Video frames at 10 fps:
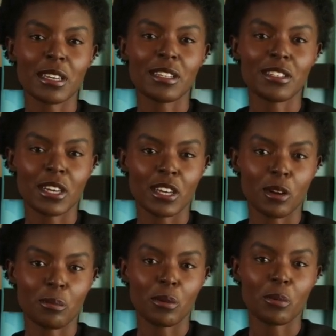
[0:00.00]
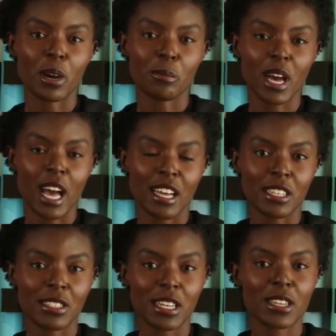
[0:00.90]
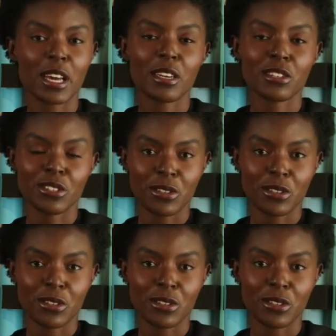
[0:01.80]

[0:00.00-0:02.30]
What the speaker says: It's the human will behind it that does.